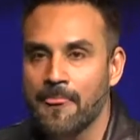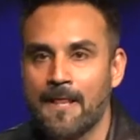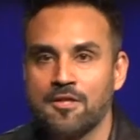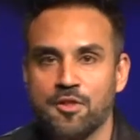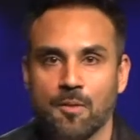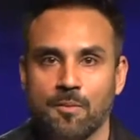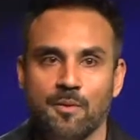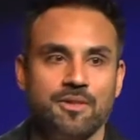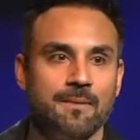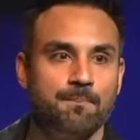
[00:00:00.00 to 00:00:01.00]
So it was
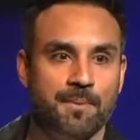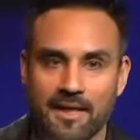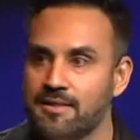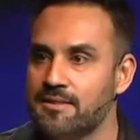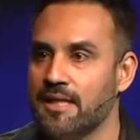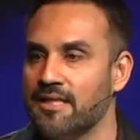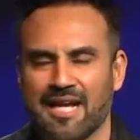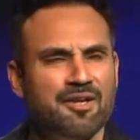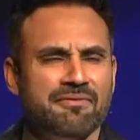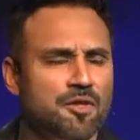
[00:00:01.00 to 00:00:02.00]
not pigs things. I don't
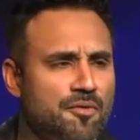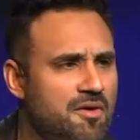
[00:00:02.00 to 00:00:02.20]
even know there are